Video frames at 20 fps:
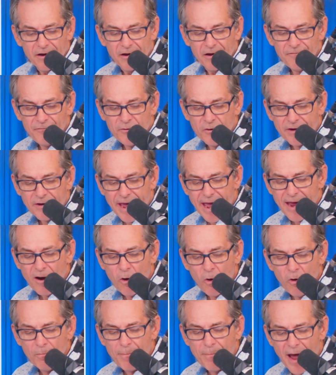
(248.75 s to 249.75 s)
If you can't
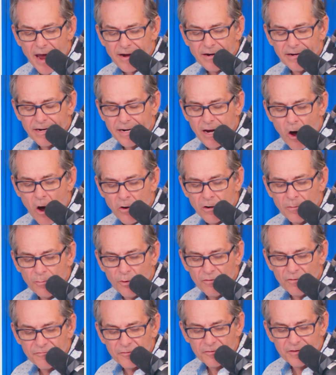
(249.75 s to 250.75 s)
hold Biden
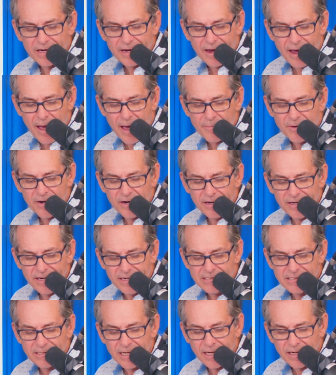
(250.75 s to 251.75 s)
accountable for the cabinet
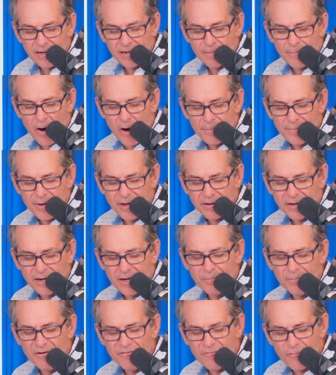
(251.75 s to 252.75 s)
he's thinking about
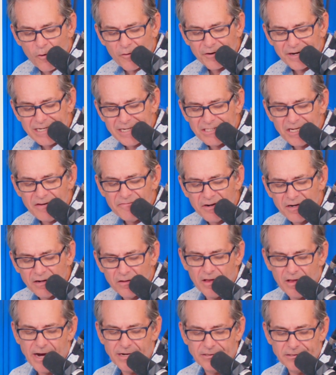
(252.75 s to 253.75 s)
picking before he's even
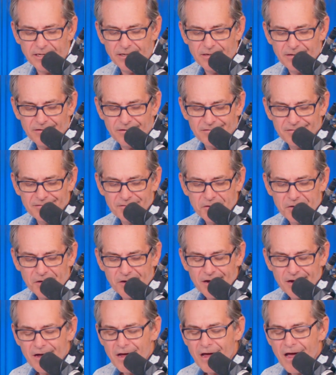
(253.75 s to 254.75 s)
elected,
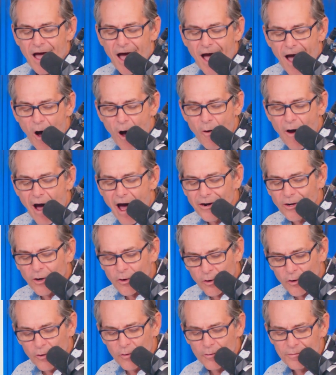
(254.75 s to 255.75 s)
how on
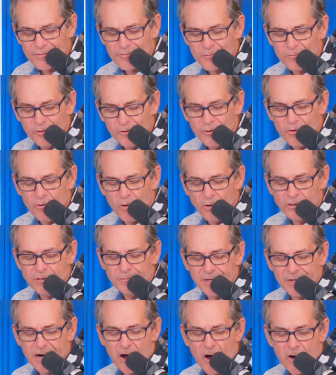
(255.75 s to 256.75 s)
earth will you hold
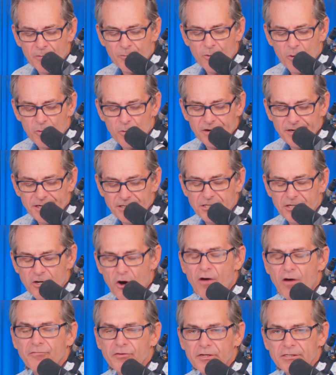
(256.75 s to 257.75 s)
him accountable when he's in
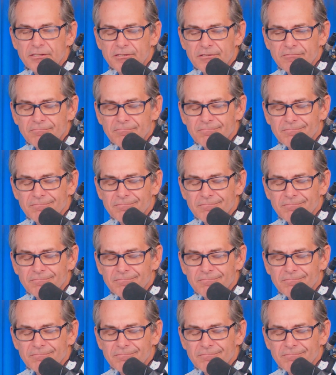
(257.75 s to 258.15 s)
office?